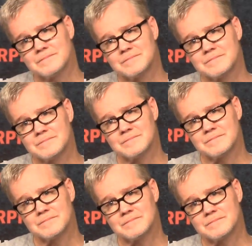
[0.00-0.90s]
be
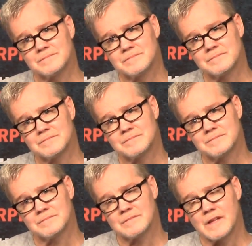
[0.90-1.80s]
in front of Floyd?
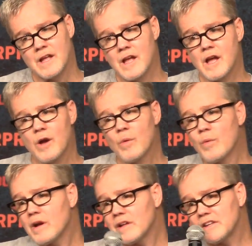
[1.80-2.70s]

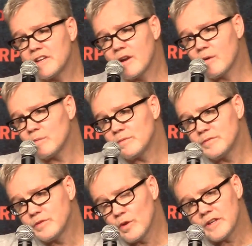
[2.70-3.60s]
Well, you know,
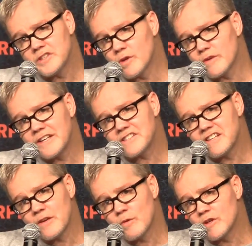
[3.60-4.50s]
Floyd's doing his
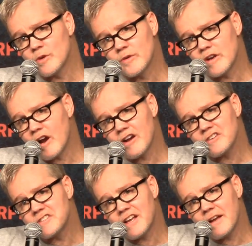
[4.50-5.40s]
thing, we're doing
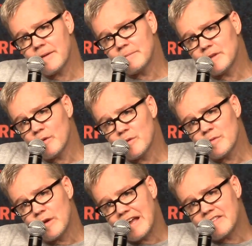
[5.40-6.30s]
ours. Um, you know,
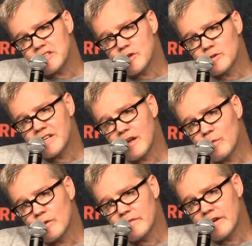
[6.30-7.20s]
we were at this
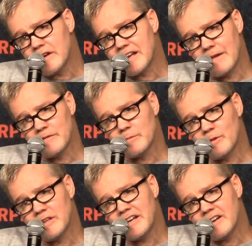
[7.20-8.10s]
hotel, we're very
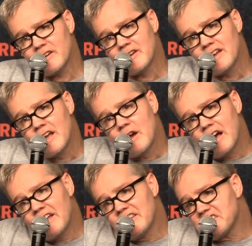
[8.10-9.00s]
comfortable here.
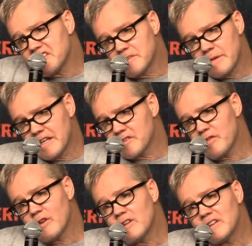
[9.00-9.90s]
Uh, this is
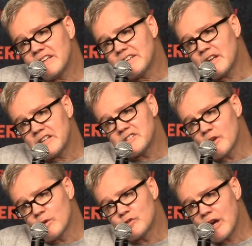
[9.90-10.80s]
peaceful and there's
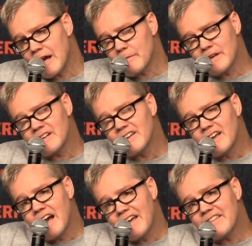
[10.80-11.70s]
no drama.
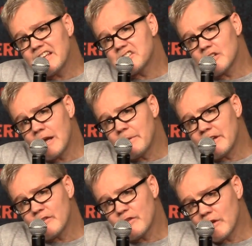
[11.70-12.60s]
I think it's a lot
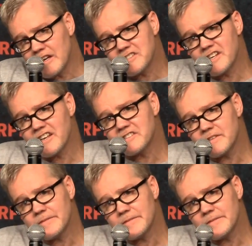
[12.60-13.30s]
better for us, yes.